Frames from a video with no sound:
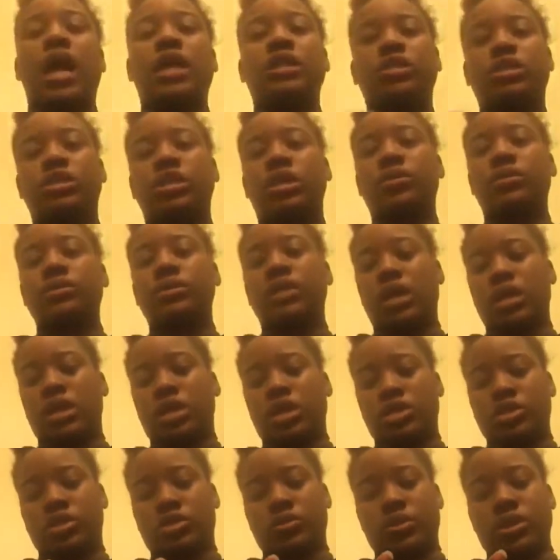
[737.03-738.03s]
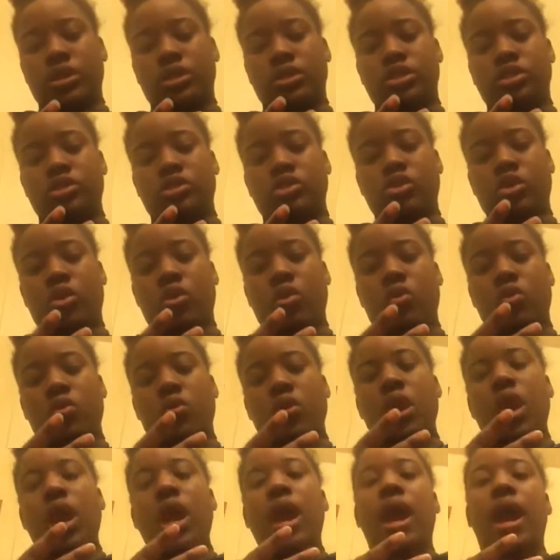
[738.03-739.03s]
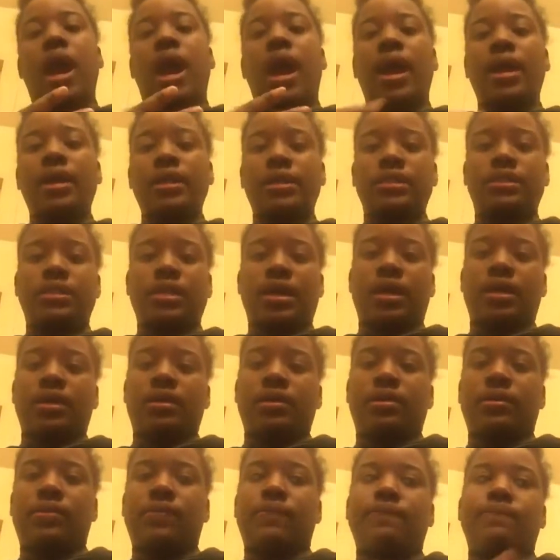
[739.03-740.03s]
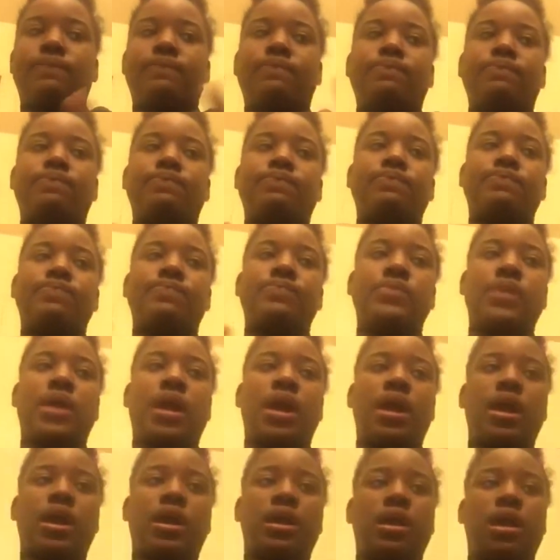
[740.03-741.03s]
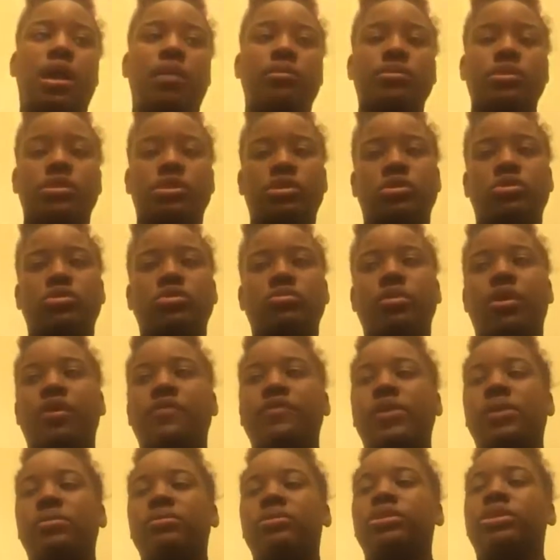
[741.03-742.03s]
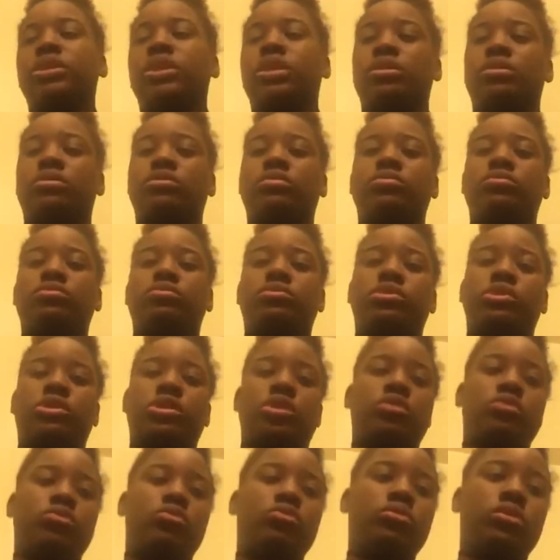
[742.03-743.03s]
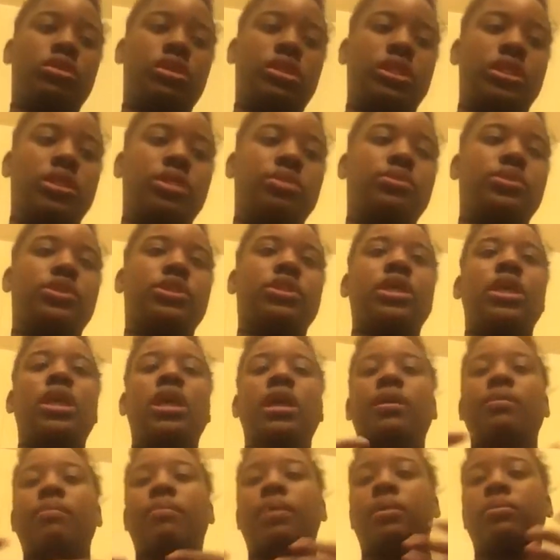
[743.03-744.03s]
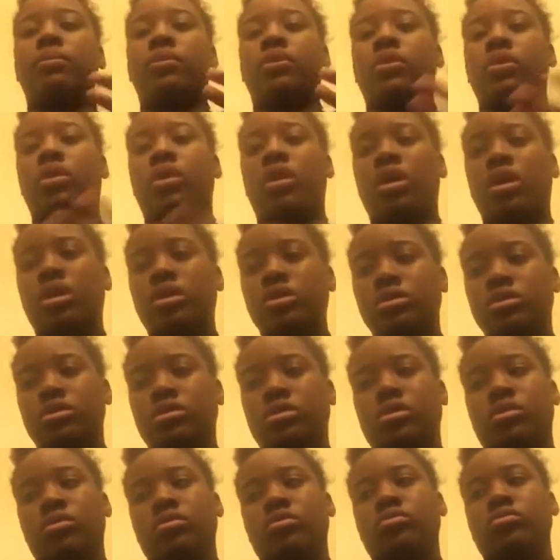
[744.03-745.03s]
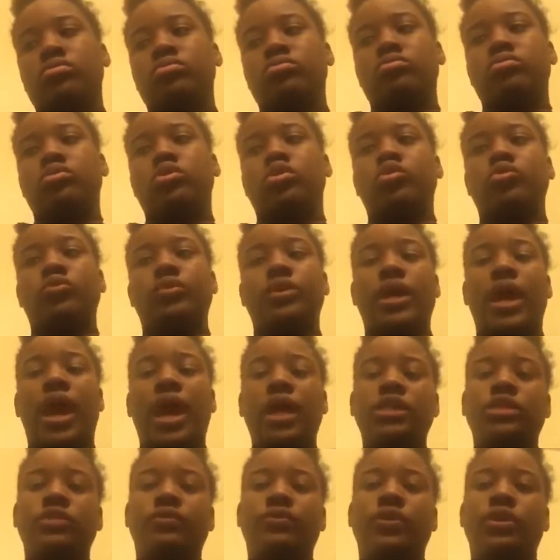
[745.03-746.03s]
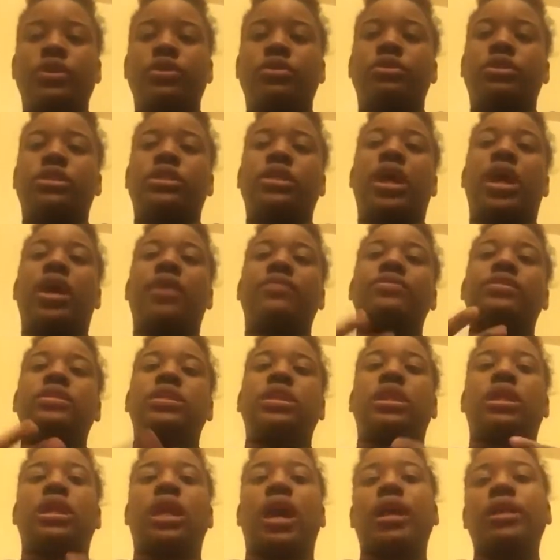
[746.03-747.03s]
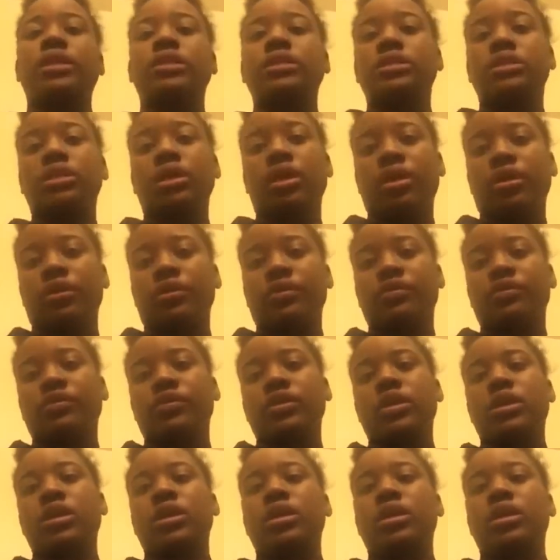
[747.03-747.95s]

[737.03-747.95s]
I thought that was kind of interesting, so I decided that I'm still doing my family channel, still do clips, but I'm going to also do reaction videos because I have seen a lot of stuff